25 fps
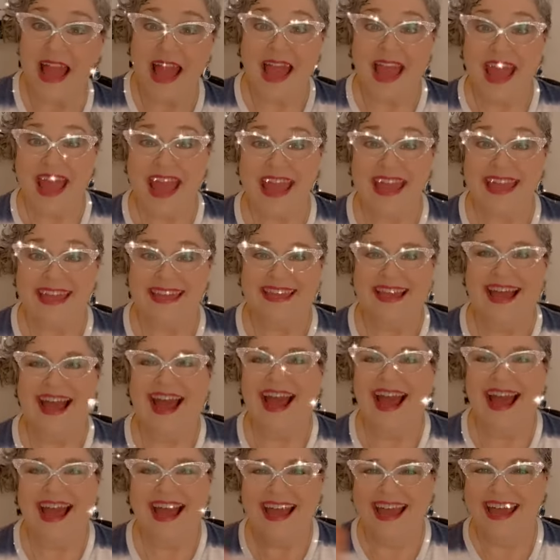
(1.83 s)

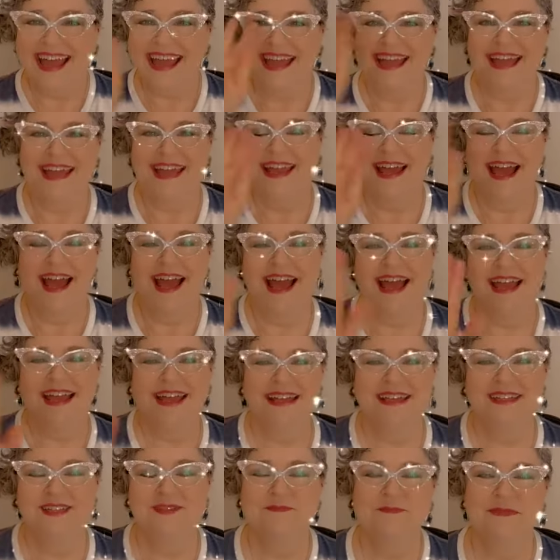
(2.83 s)
Hi,
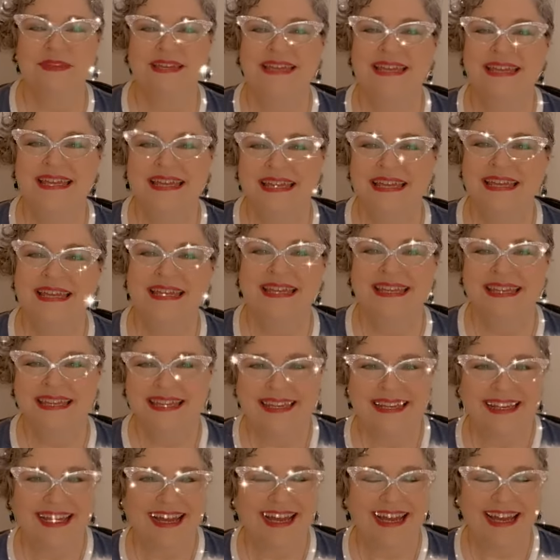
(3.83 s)
it's me.
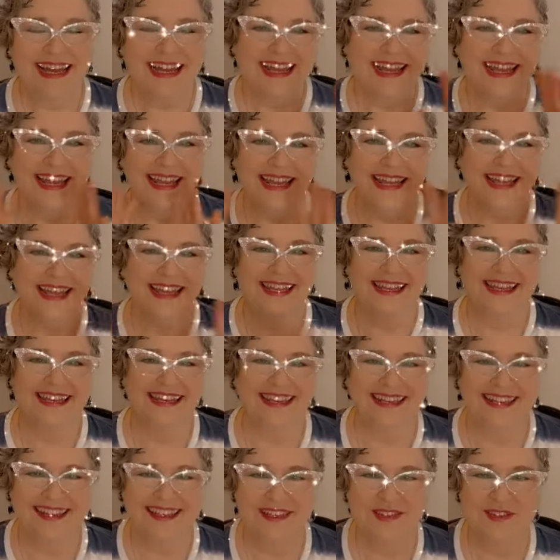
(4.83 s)

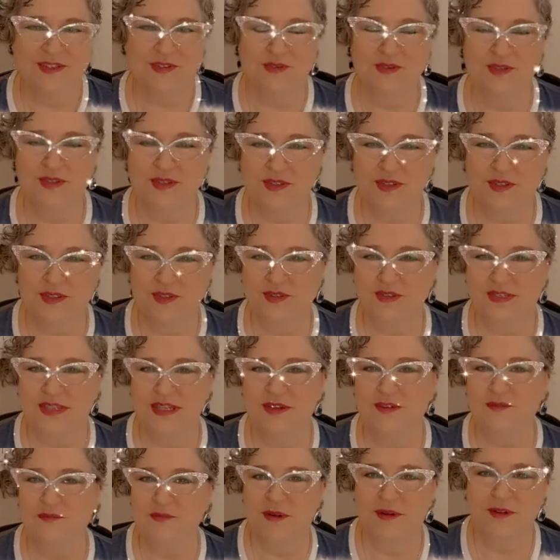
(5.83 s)
Hi, Susan, Susie,
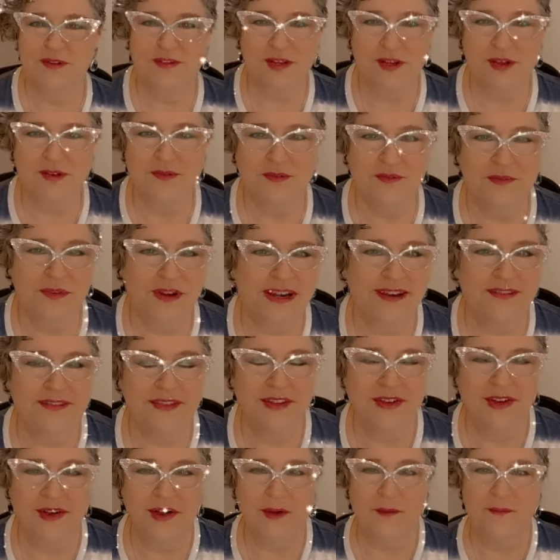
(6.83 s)
or Mojo, whatever
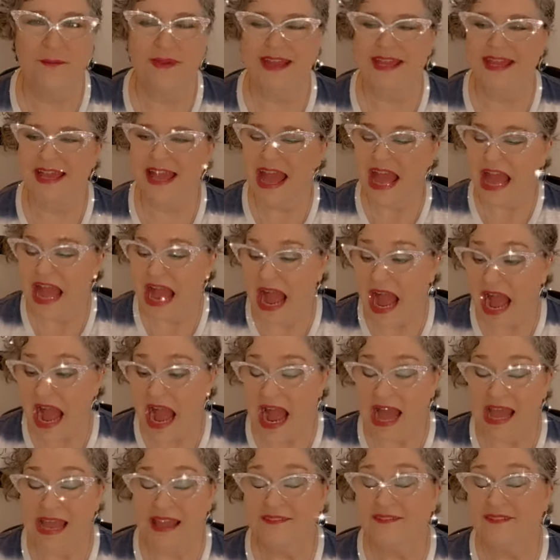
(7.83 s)
you call me.
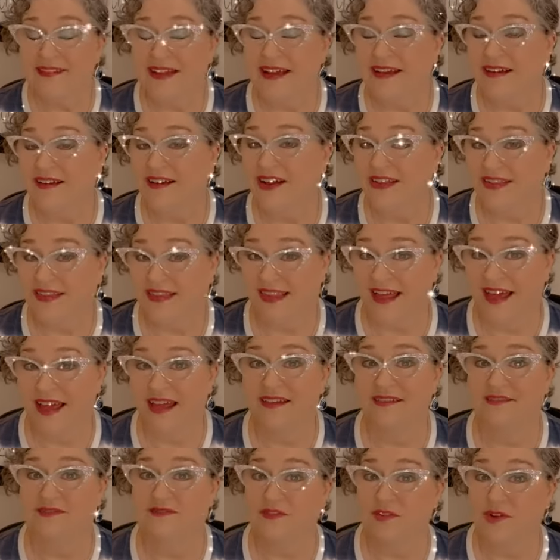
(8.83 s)
I have not gone
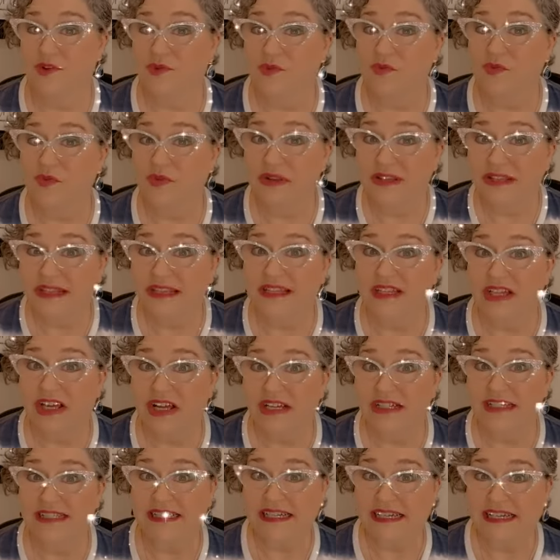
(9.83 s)
live for a really
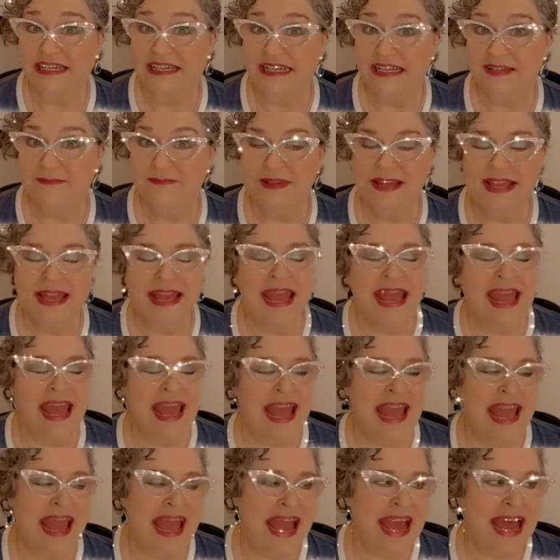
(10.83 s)
long time,
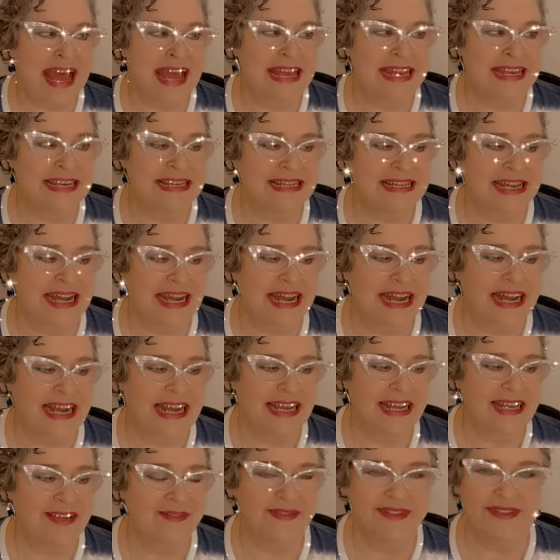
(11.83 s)
and
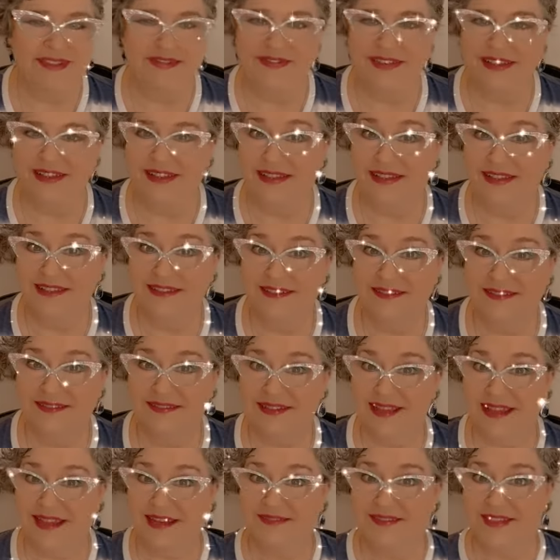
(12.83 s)
I was feeling
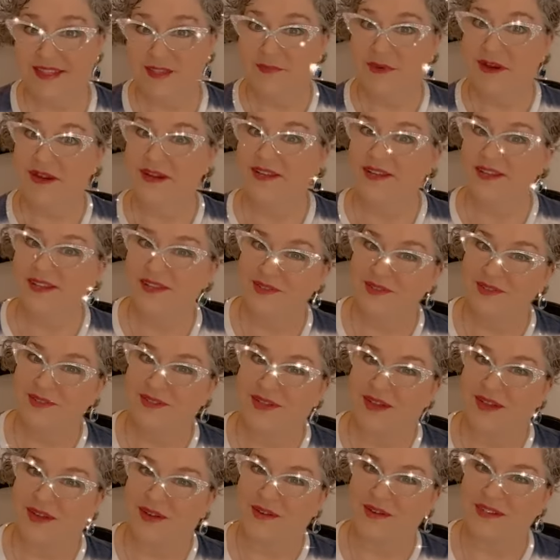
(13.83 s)
kind of inspired to do
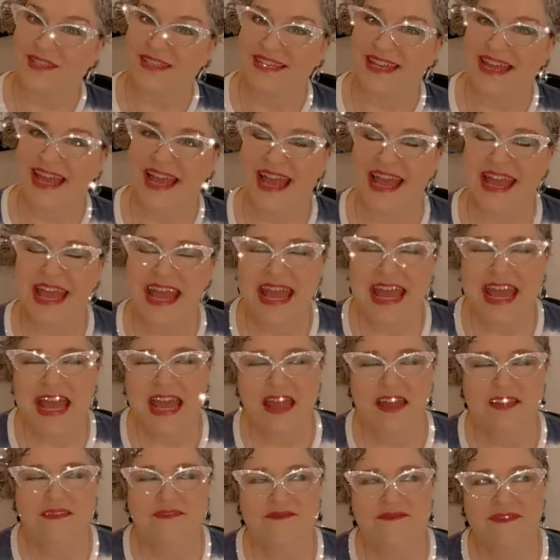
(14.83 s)
so today.
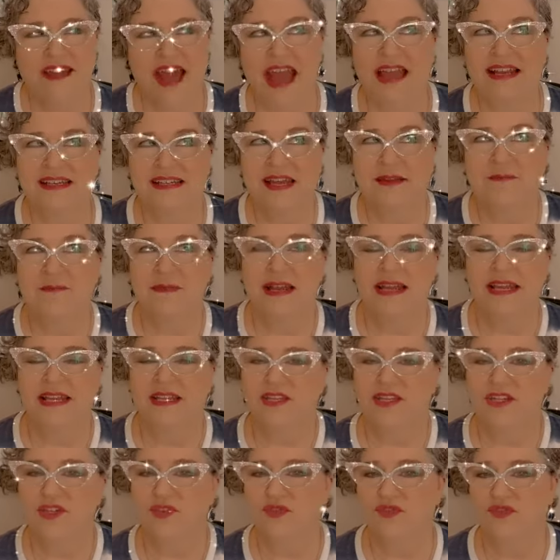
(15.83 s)
In fact, I
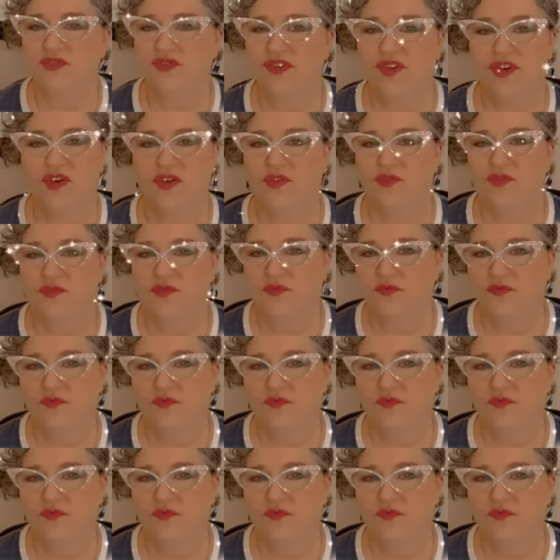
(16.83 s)
might do so